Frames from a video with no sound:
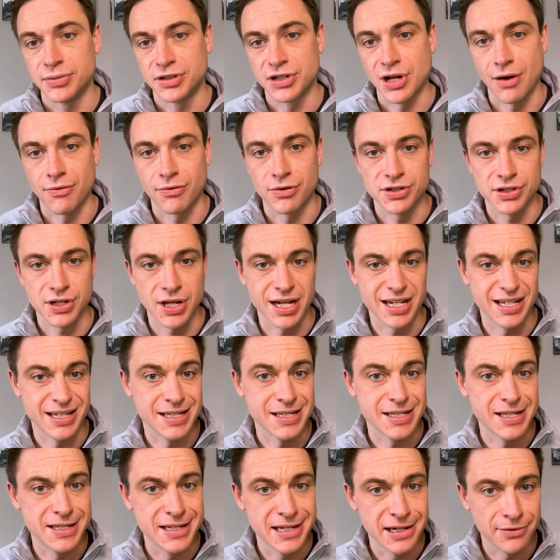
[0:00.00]
Softwares like
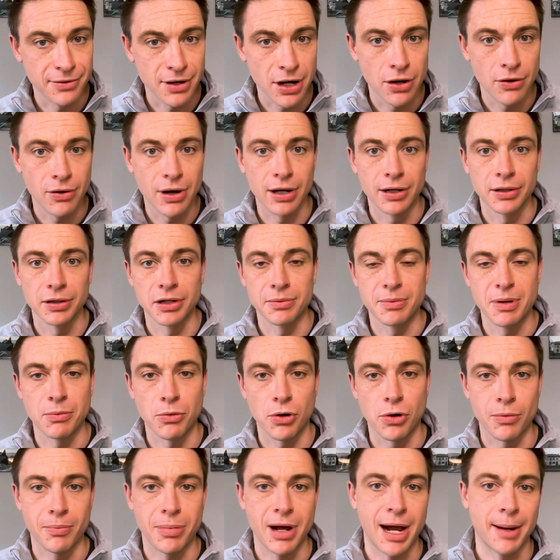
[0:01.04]
Xero are a little bit
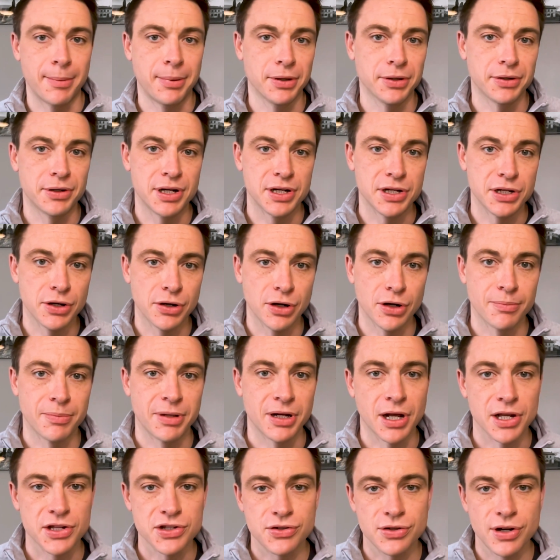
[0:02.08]
more popular in Europe
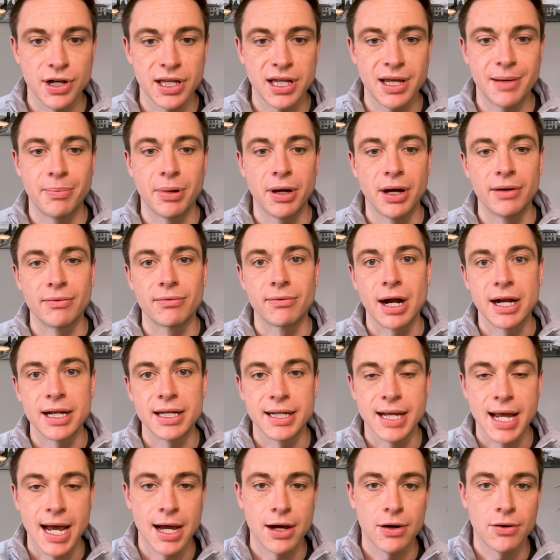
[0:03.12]
and Australia, but right
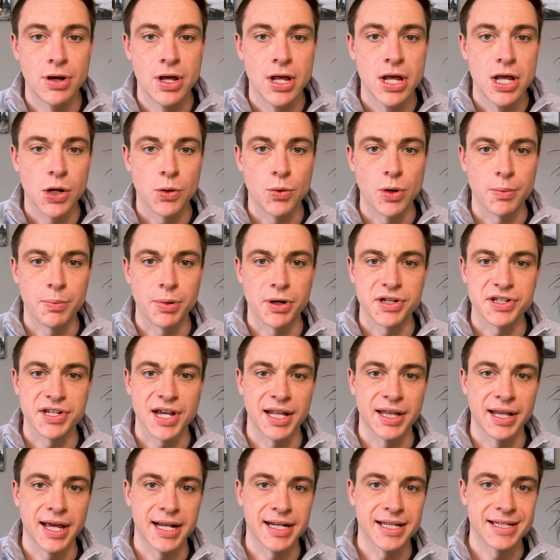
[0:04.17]
now, QuickBooks
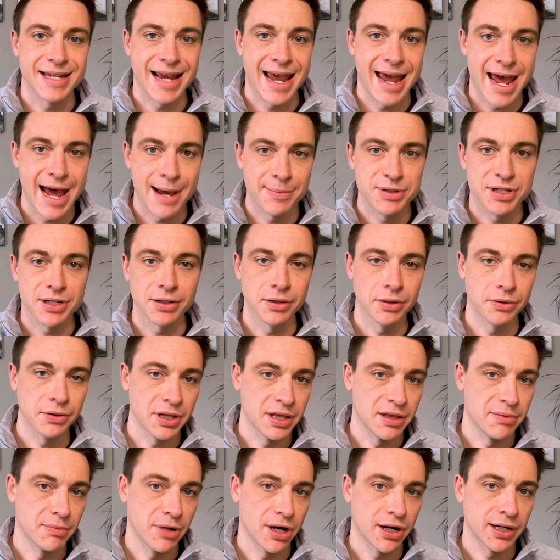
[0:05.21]
Online is absolutely
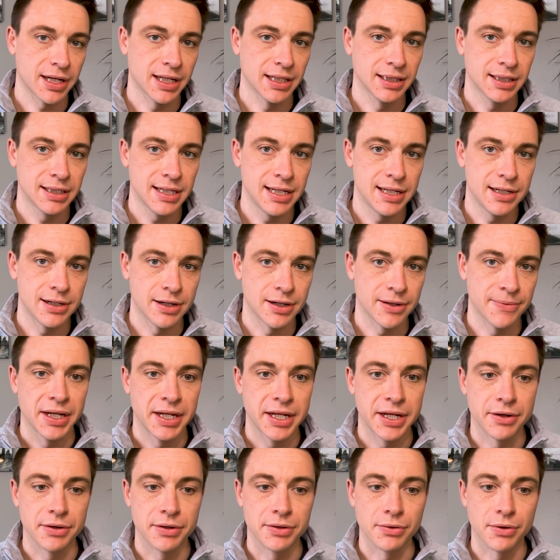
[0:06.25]
the market leader
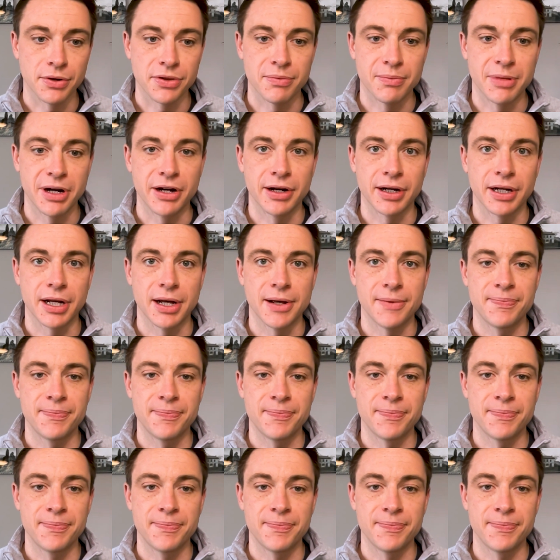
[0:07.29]
here in North America.